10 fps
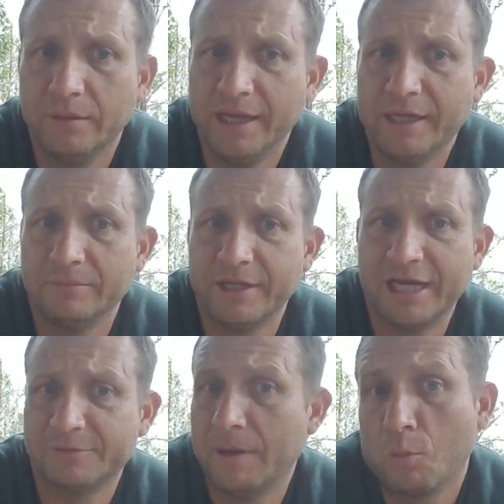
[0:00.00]
income
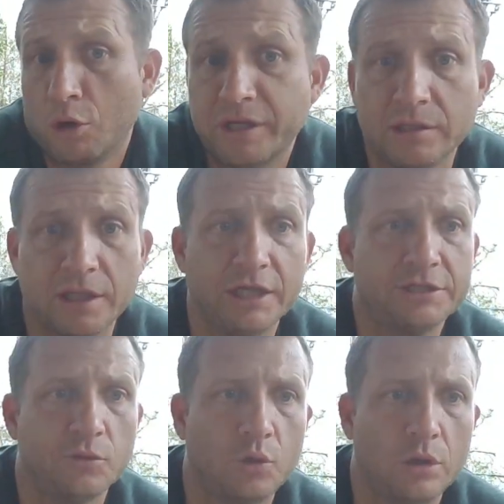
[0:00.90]
tax by working
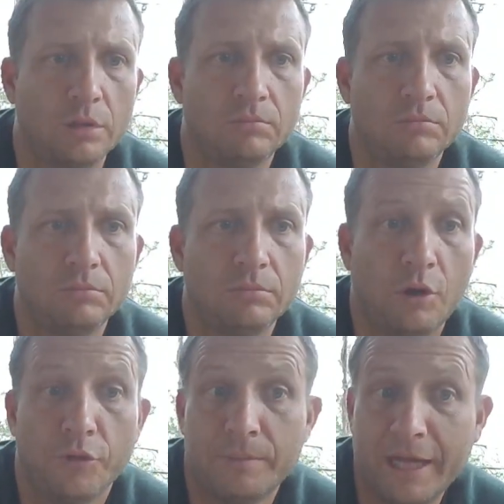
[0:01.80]
less or
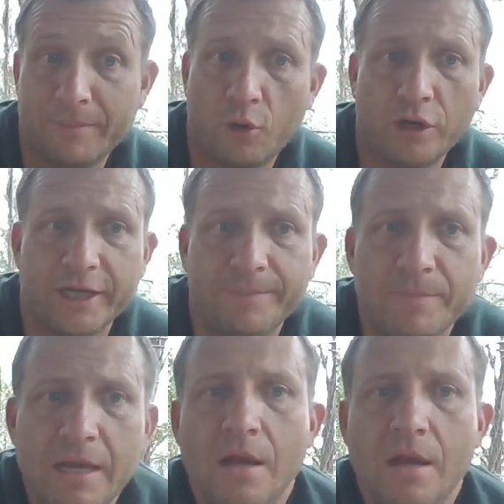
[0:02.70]
on the black market.